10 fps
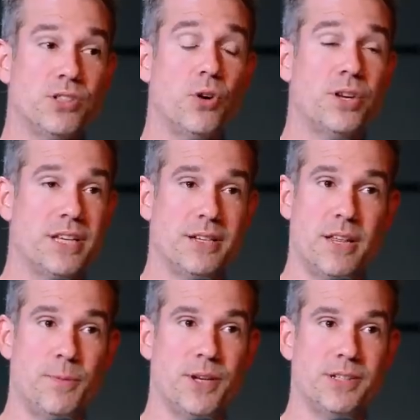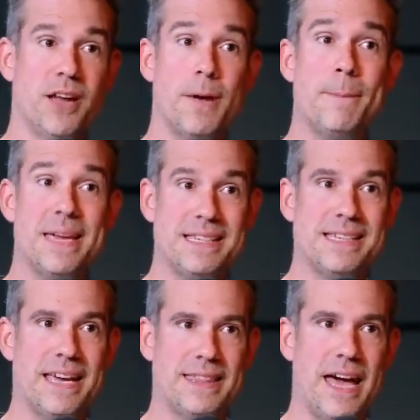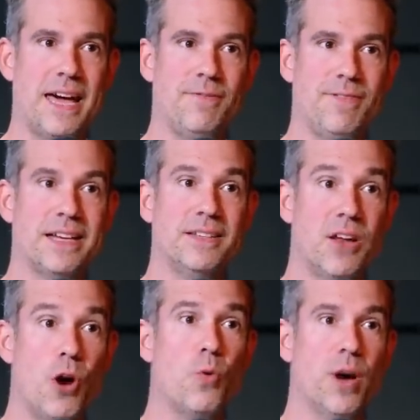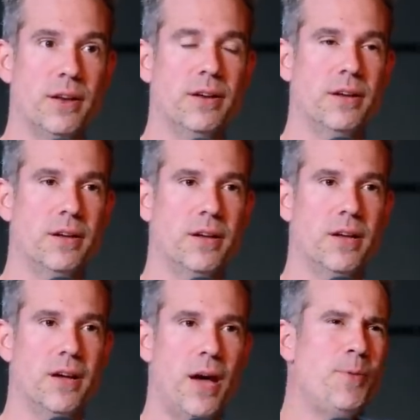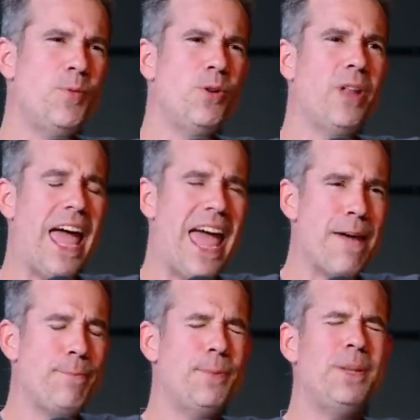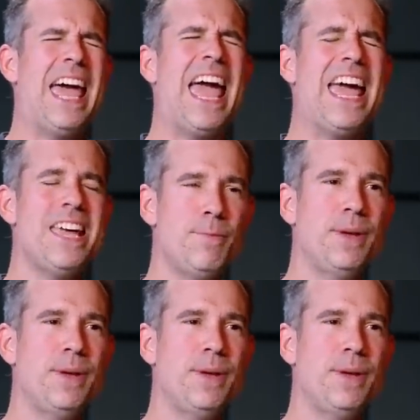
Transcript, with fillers: does not need another person like me saying that. And in fact, no one, I mean, people hate